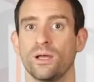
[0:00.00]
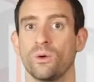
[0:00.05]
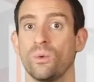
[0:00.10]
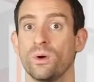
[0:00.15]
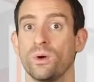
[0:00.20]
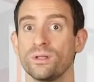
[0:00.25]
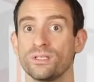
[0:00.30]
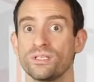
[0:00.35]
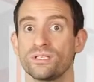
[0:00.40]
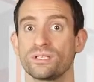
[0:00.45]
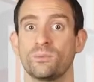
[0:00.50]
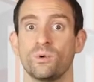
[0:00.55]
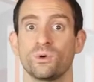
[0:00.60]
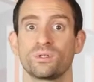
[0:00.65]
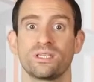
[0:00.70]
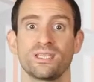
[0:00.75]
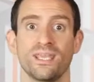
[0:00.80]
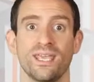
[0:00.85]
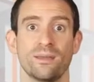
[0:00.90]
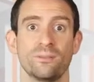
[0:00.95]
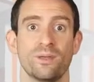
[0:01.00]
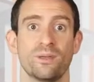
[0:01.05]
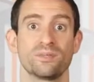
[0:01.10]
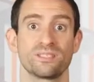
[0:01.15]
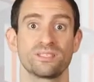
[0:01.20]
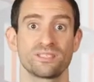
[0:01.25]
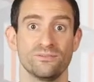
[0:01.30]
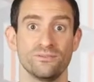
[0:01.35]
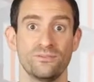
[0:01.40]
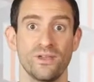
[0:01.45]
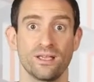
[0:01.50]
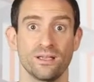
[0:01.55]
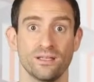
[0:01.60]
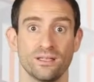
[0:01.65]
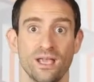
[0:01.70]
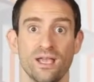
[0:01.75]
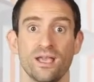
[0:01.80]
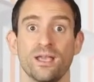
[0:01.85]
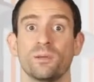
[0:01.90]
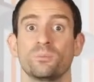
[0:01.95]
Once a supporting EMM is
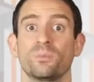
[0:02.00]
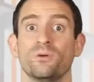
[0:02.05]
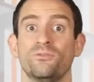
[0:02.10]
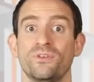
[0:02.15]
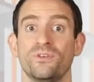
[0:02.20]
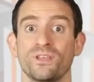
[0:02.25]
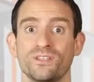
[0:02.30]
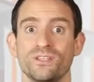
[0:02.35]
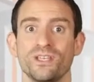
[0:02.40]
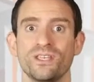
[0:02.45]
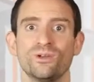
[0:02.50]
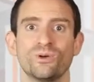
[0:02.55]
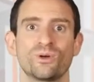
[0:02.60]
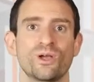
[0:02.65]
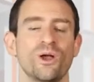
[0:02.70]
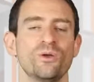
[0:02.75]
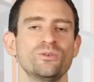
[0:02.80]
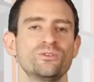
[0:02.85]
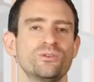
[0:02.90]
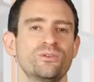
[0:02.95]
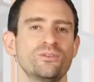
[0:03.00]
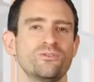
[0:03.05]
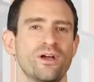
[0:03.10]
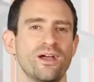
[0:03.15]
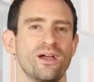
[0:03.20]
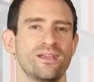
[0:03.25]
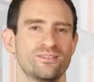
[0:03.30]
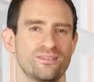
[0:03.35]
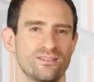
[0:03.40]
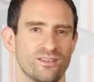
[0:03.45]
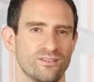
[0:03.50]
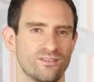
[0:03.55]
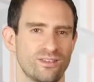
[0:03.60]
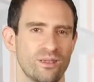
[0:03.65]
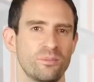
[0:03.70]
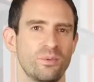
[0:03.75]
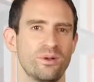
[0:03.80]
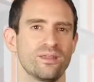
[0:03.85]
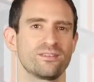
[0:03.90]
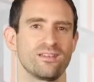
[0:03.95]
configured, provisioning your Kosu device is as
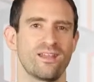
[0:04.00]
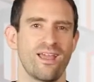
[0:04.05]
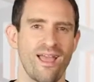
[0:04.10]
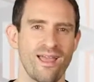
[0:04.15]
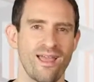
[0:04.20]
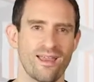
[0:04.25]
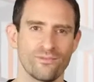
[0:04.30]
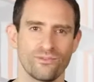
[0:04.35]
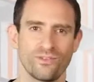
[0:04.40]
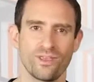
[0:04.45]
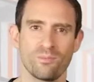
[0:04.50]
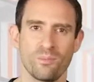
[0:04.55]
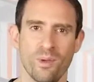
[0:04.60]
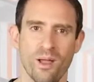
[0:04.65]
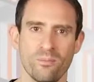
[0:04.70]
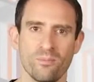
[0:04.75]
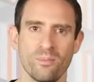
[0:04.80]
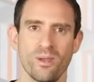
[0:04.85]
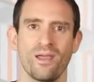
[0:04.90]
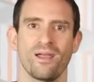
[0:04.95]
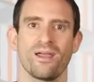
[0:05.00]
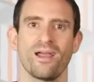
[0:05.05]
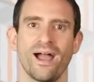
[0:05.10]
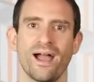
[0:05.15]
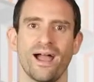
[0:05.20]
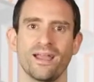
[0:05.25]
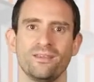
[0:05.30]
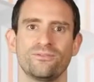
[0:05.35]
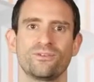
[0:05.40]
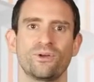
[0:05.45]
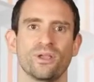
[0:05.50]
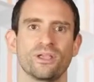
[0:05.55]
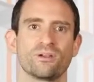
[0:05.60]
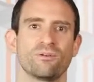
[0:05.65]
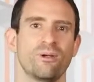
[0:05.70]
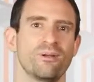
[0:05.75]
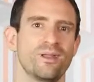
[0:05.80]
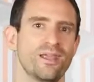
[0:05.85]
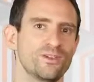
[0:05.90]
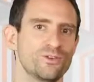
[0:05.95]
simple as an NFC bump, and you've got
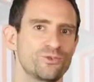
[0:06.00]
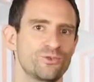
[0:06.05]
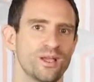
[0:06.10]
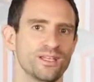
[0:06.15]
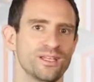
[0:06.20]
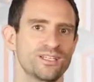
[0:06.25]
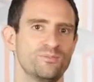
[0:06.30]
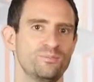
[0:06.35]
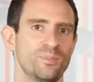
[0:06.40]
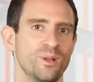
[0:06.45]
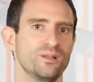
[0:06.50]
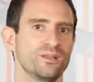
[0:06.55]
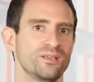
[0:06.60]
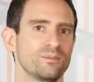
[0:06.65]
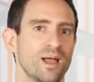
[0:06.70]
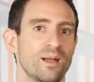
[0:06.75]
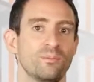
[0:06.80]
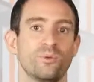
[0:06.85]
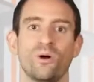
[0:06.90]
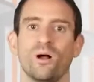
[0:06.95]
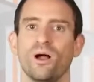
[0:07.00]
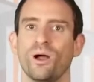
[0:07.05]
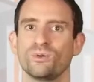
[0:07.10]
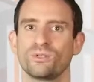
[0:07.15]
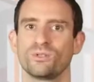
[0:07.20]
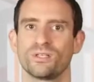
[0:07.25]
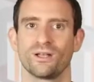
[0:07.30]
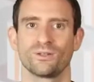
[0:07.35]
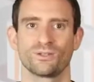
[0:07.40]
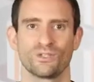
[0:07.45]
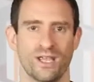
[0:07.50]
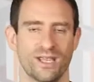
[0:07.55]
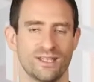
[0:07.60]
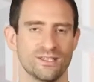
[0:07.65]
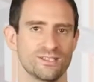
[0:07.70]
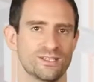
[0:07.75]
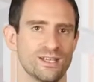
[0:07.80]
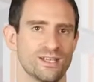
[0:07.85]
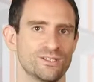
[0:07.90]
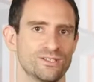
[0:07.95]
your own interactive building map or hotel
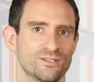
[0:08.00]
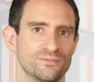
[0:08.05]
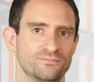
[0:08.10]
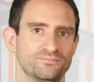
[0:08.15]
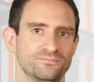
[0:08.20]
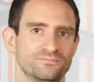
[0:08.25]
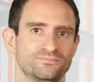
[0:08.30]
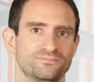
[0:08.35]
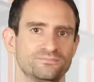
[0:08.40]
check-in station.